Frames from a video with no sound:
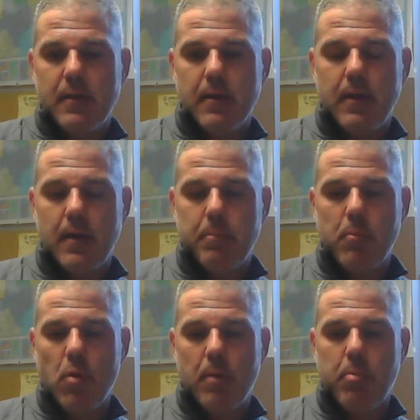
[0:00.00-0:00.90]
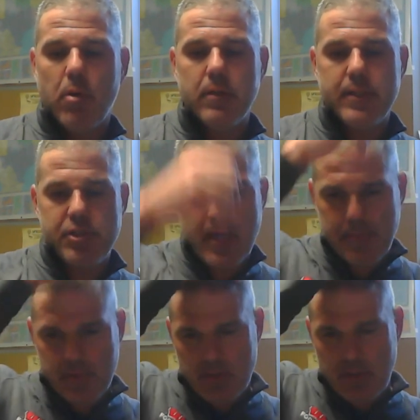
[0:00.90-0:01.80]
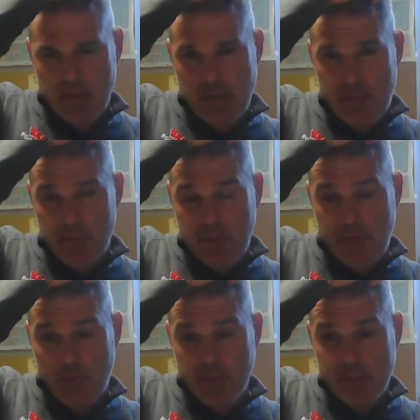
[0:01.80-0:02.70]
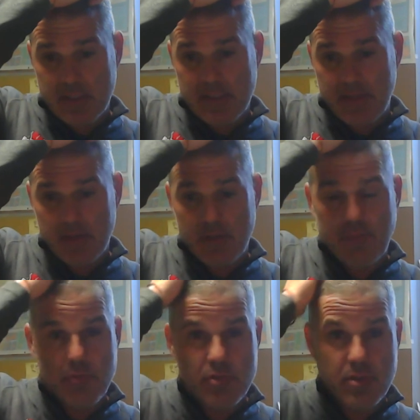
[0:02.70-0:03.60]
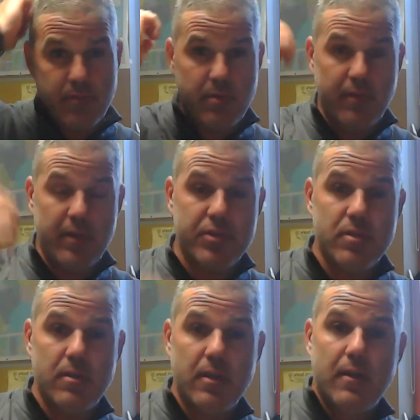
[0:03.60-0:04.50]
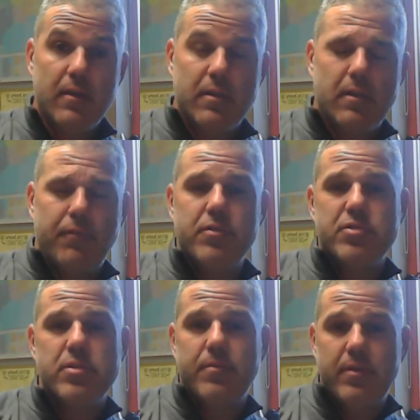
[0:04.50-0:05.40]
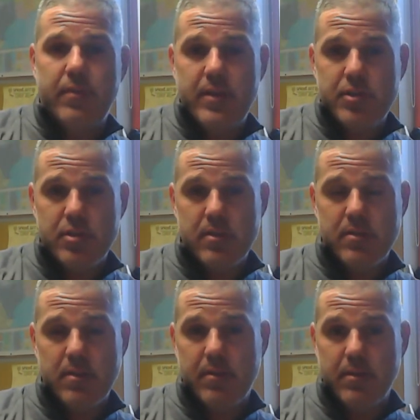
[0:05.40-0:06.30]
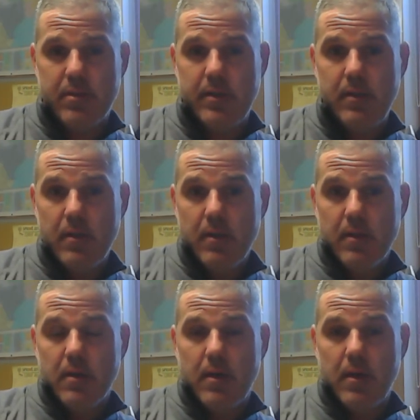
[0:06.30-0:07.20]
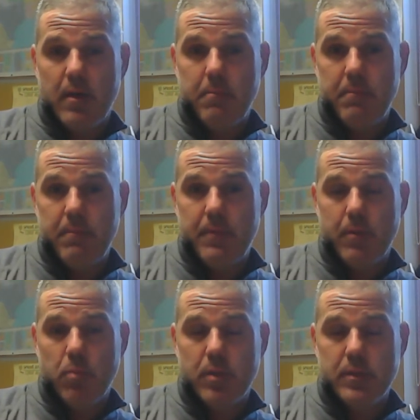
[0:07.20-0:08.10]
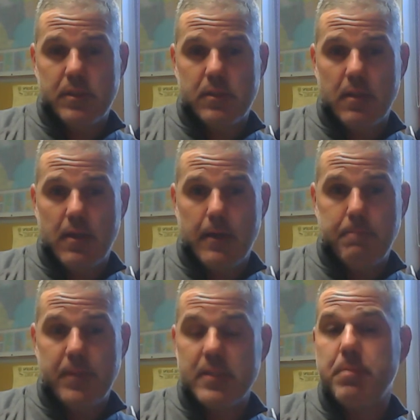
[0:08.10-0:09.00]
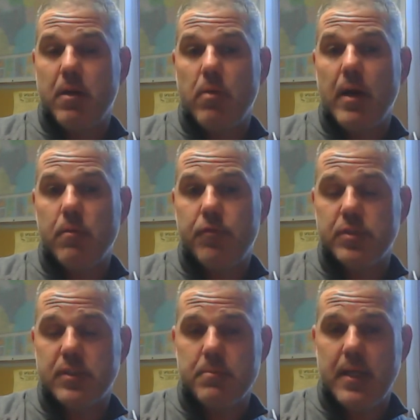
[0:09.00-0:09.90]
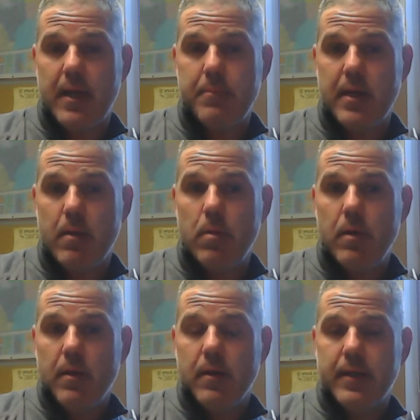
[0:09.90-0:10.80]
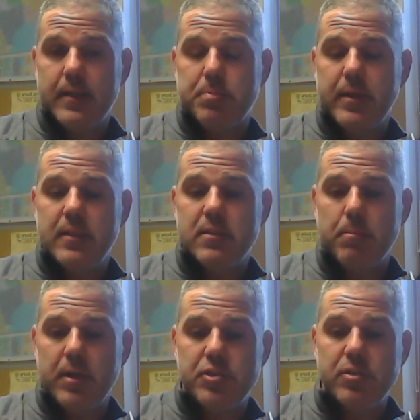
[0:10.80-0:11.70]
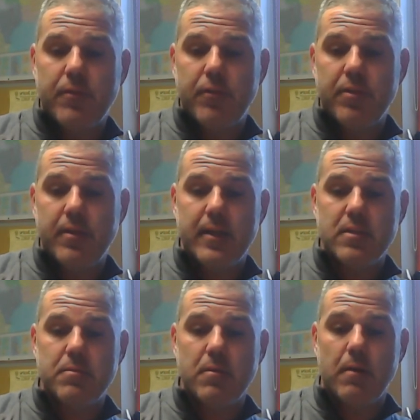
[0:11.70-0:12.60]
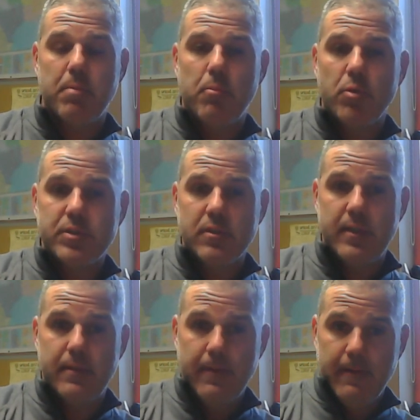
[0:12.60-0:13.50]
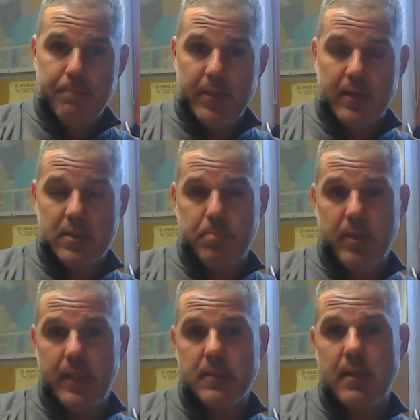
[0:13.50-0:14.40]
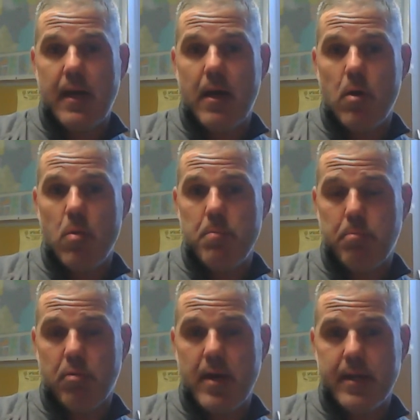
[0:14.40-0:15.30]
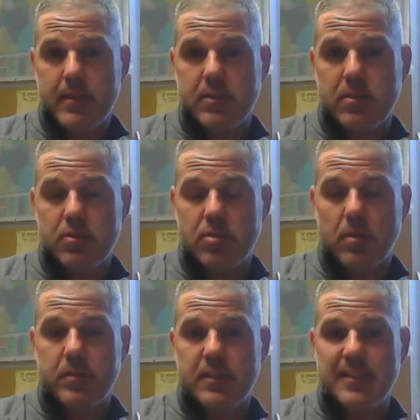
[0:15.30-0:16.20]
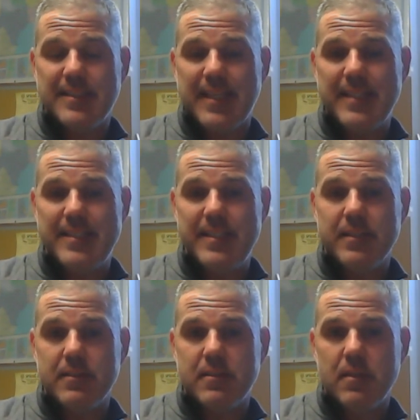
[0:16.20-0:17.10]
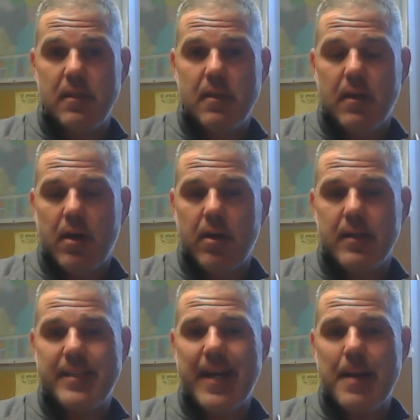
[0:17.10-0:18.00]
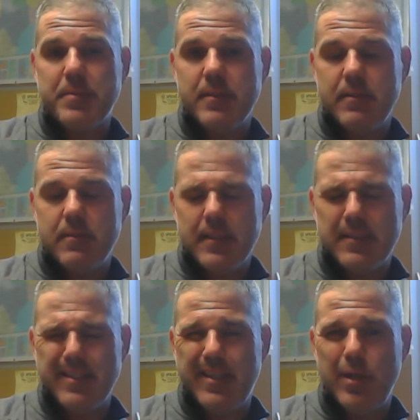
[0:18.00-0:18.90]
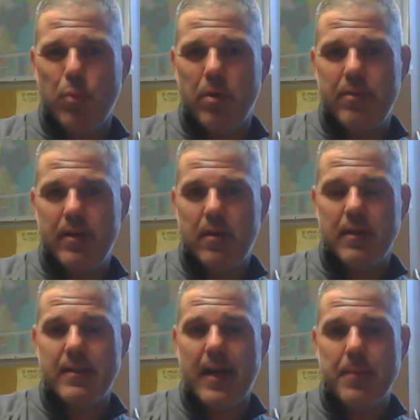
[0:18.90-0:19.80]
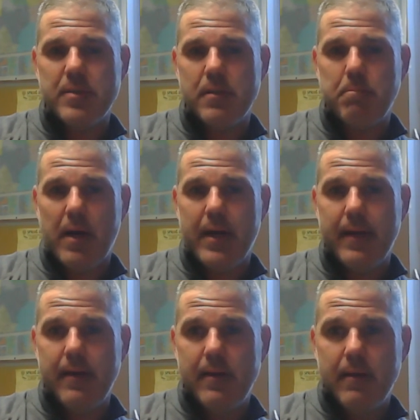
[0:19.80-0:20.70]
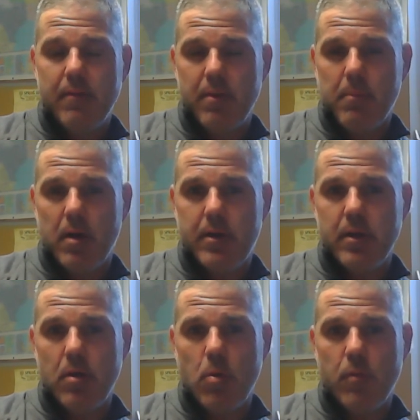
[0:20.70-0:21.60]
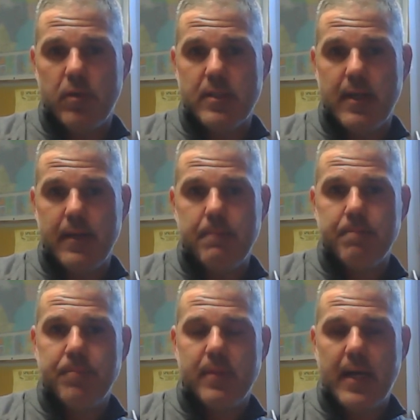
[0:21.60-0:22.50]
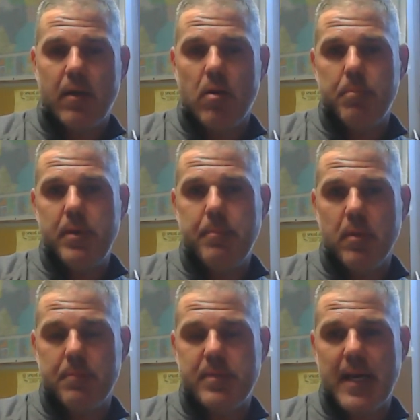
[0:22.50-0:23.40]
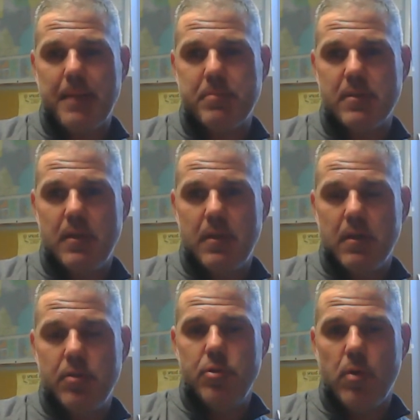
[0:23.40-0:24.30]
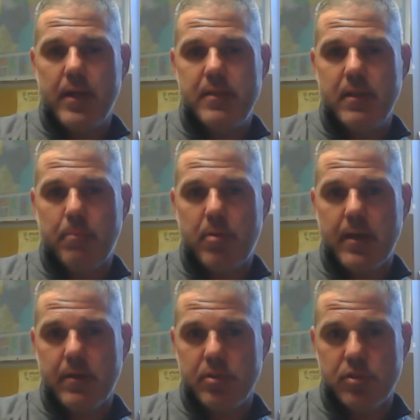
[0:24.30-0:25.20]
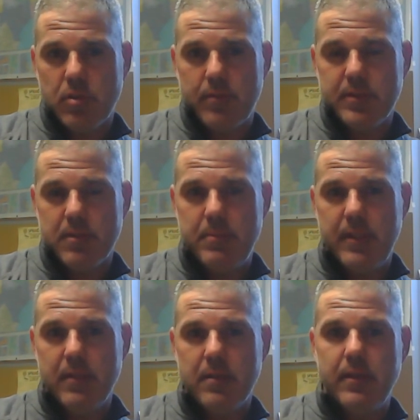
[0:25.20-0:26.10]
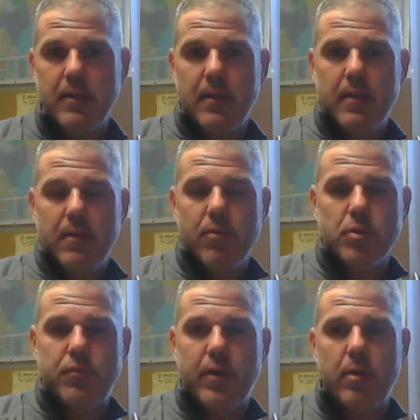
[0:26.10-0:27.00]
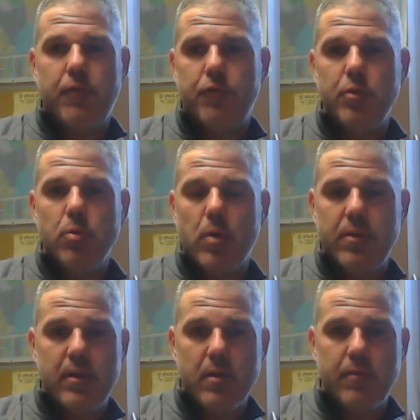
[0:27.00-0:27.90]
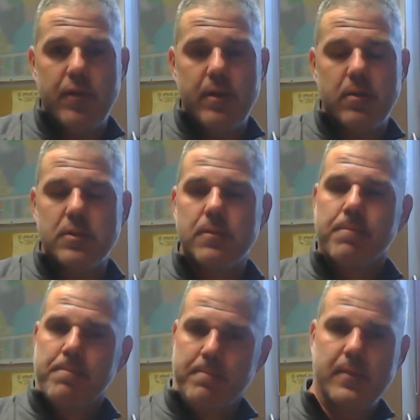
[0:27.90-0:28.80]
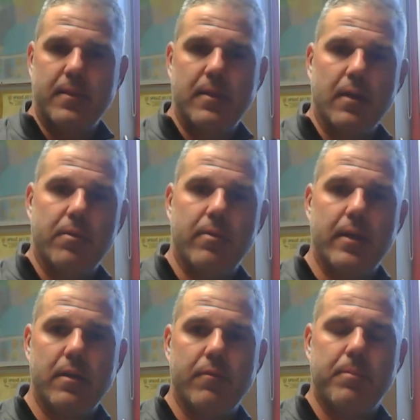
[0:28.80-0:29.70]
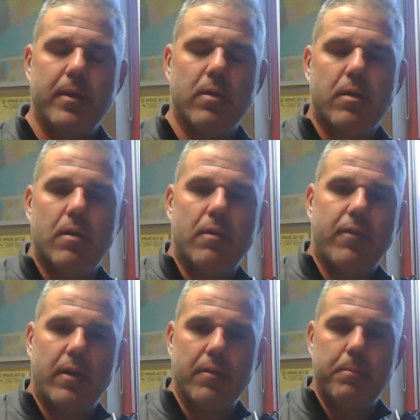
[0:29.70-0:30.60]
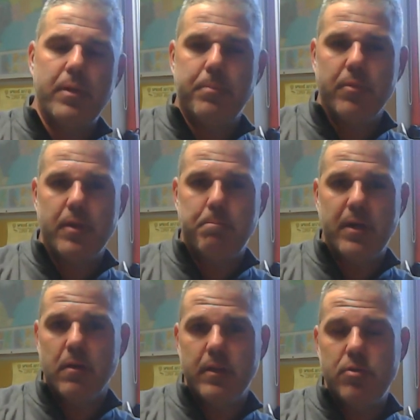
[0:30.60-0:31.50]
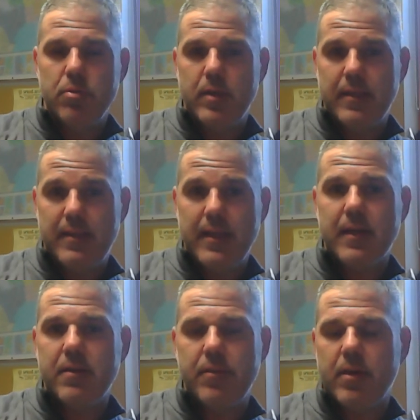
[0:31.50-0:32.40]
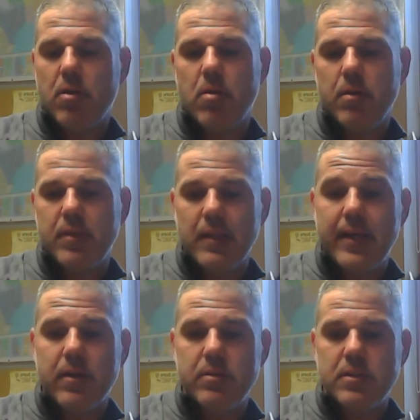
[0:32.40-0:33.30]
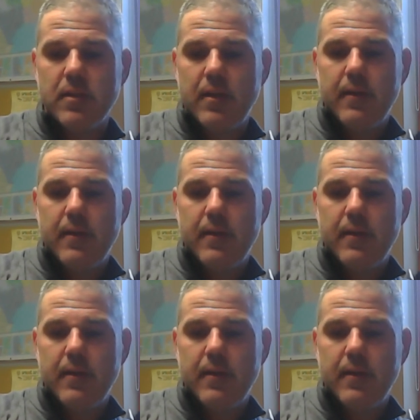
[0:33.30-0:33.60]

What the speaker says: But more importantly, Chapter 11 really focuses on the diffusion of innovation. The diffusion of innovation is a theory that's been around for some time now, and explains a bunch of different things, but mostly it explains how products, services, ideas are adopted. That's the key word there, adopted by the market over time. Not all people adopt a idea, product, or service immediately. Those very few are the innovators. And at the other end of the bell curve are the people that barely do it at the end, and they're called the laggards.